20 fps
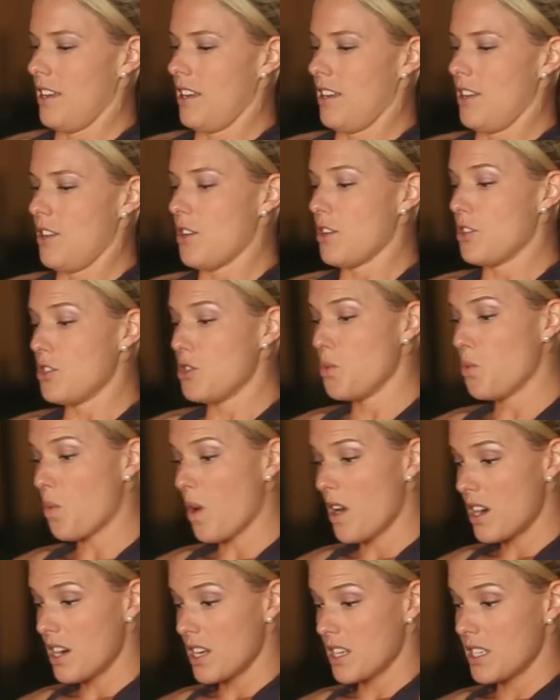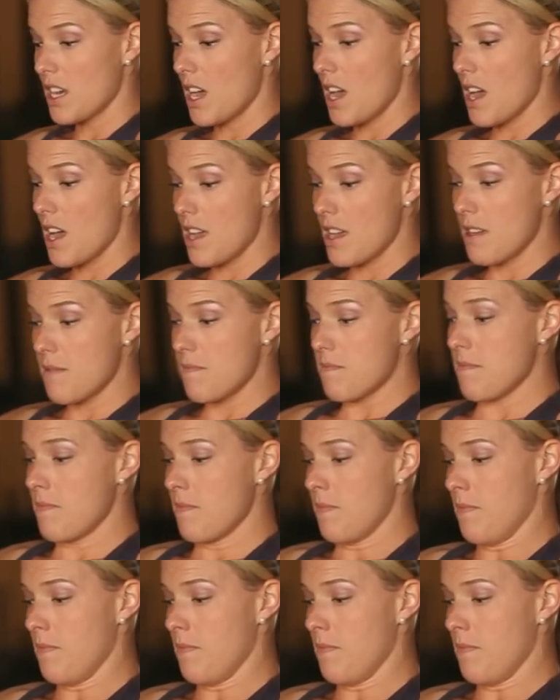you can do one at a time.